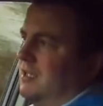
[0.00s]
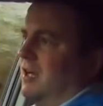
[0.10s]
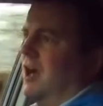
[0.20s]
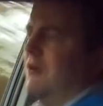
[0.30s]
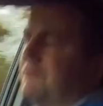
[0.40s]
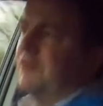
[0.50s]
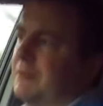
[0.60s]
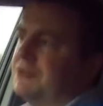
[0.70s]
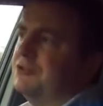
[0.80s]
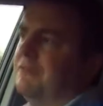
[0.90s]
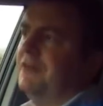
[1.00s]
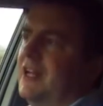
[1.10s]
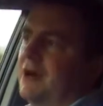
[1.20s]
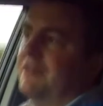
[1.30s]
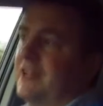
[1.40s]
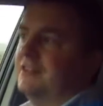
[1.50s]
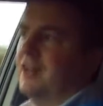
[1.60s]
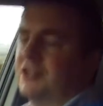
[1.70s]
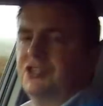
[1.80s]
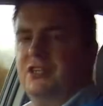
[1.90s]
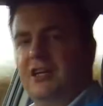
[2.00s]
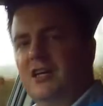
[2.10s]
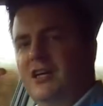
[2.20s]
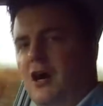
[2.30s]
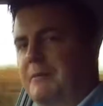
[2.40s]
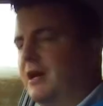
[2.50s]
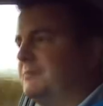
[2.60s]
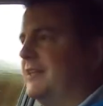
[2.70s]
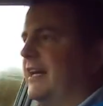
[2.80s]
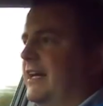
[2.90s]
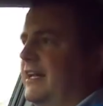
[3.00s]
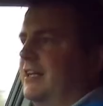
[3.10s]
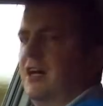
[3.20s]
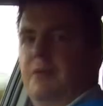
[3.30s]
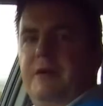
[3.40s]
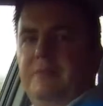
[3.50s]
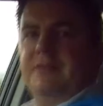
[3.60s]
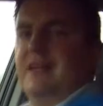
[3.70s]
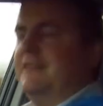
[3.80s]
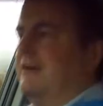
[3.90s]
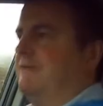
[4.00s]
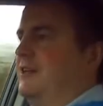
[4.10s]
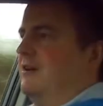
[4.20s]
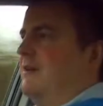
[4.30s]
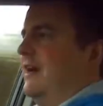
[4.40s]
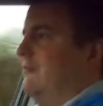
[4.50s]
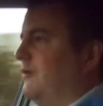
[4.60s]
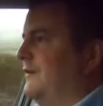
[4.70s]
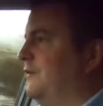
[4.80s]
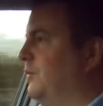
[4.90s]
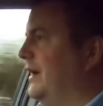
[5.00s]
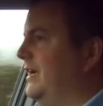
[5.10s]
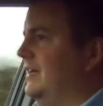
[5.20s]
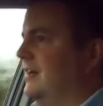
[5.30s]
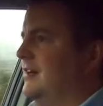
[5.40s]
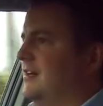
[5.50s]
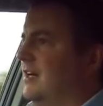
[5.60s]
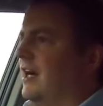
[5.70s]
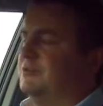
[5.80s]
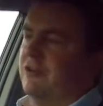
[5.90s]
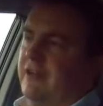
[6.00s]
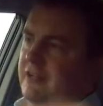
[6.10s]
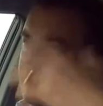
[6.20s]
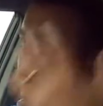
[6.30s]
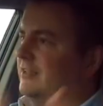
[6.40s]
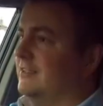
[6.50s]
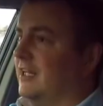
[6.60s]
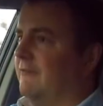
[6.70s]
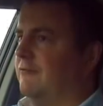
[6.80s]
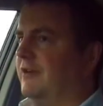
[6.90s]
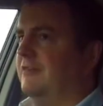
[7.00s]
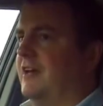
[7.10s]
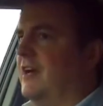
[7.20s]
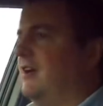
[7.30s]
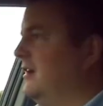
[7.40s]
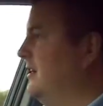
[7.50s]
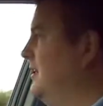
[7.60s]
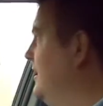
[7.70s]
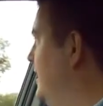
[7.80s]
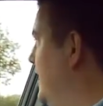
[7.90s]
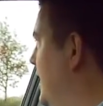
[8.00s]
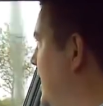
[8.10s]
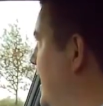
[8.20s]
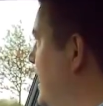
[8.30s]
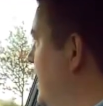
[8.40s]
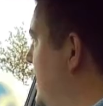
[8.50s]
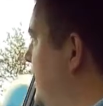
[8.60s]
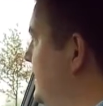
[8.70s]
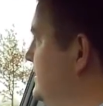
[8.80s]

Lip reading: hopefully I'm going to do a video of the induction. I'll be updating that video later on in the week. Sorry, the delivery thing. And